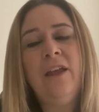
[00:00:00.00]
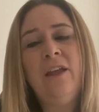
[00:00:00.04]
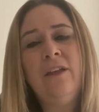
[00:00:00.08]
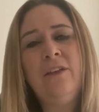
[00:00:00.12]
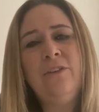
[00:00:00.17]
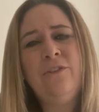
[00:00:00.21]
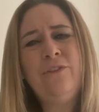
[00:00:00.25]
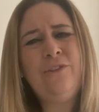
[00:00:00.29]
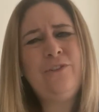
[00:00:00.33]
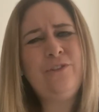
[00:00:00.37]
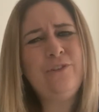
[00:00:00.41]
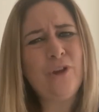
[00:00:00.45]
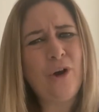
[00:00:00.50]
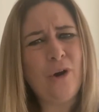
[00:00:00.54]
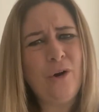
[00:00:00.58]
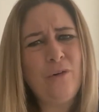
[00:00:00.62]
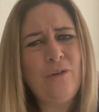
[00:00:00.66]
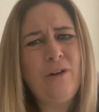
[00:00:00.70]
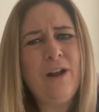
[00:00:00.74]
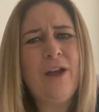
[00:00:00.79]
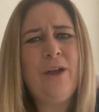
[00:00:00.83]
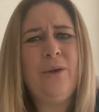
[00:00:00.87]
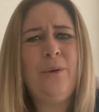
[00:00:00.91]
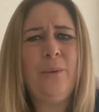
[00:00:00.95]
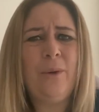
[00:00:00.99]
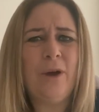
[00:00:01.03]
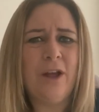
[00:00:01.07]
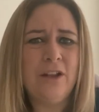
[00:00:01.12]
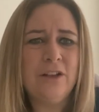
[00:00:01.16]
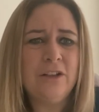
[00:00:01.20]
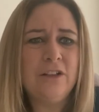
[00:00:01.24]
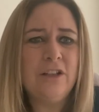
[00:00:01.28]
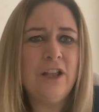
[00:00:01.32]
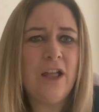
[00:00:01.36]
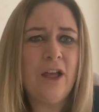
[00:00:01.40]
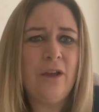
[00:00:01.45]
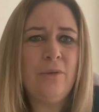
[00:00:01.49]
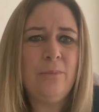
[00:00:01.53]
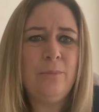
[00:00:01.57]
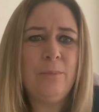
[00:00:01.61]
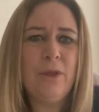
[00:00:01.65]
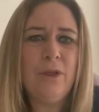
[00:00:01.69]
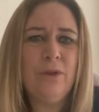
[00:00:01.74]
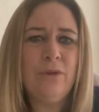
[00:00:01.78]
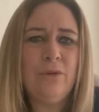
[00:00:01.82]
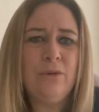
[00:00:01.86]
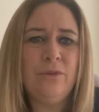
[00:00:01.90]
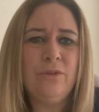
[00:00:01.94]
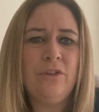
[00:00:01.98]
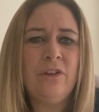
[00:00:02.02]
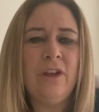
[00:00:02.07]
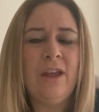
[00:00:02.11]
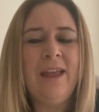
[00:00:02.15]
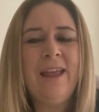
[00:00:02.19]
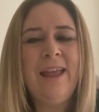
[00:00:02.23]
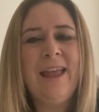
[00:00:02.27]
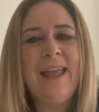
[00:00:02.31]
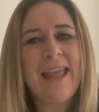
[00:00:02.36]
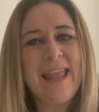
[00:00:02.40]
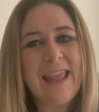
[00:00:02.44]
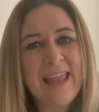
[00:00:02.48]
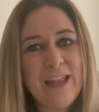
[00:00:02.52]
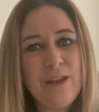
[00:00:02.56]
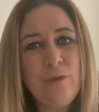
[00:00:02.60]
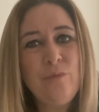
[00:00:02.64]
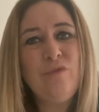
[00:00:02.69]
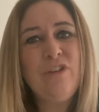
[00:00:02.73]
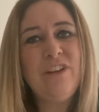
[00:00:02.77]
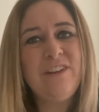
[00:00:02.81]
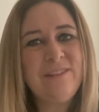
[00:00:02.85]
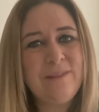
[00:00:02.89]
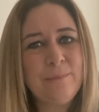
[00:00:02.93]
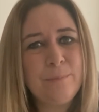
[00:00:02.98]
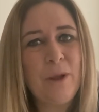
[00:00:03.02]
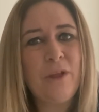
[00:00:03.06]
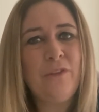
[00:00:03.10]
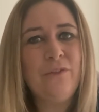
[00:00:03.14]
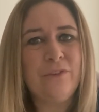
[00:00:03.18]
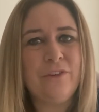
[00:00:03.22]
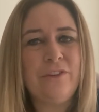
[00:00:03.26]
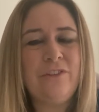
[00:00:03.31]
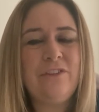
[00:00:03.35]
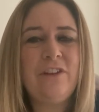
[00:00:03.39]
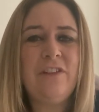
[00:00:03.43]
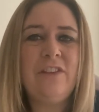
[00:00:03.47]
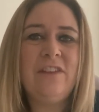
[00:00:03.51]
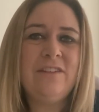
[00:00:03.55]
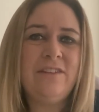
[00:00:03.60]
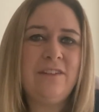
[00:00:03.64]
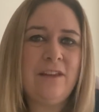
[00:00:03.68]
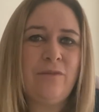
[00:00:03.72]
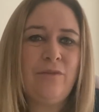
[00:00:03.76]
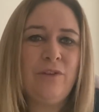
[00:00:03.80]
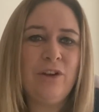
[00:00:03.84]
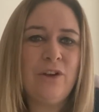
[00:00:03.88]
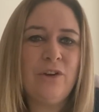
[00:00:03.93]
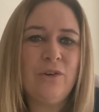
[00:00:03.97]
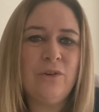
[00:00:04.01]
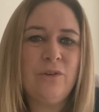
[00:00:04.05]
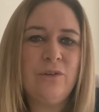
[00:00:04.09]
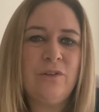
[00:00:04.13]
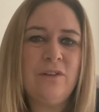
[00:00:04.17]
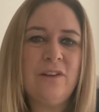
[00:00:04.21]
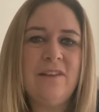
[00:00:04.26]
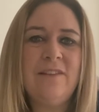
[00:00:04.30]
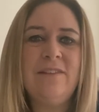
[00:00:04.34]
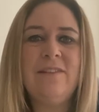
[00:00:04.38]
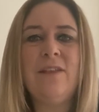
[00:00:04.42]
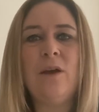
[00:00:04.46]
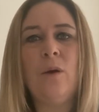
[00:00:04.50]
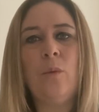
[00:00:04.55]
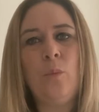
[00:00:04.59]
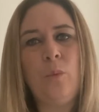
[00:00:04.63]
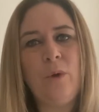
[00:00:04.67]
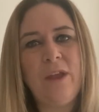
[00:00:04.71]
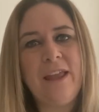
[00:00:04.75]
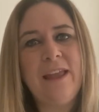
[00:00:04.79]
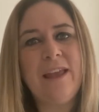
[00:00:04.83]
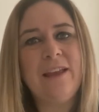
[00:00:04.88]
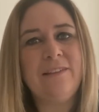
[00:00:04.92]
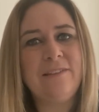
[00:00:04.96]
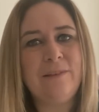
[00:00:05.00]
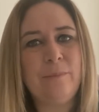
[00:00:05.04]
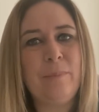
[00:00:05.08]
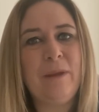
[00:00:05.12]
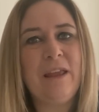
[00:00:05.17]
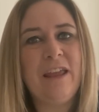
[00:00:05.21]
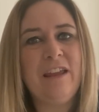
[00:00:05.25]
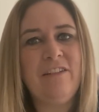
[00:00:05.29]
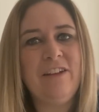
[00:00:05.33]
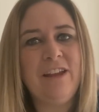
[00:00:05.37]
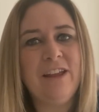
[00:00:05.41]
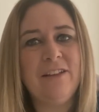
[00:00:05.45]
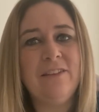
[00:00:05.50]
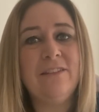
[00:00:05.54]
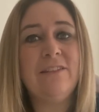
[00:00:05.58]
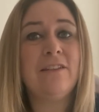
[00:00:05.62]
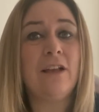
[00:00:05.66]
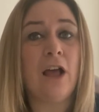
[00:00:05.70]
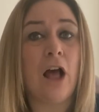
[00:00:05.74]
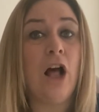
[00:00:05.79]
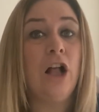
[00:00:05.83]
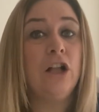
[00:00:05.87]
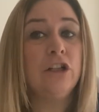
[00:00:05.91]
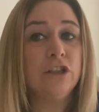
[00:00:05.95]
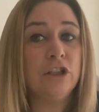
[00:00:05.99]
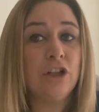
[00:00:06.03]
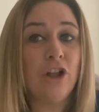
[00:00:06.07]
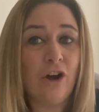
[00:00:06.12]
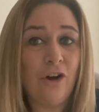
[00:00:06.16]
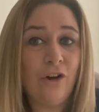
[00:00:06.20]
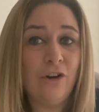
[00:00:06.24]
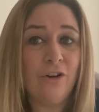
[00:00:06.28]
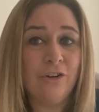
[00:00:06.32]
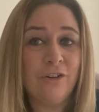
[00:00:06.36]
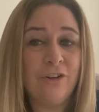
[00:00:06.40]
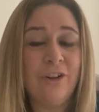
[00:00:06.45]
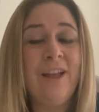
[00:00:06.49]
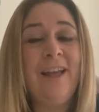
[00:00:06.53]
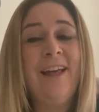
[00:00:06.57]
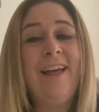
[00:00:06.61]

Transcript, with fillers: sorrow and low mood in response to the difficulties that we experience along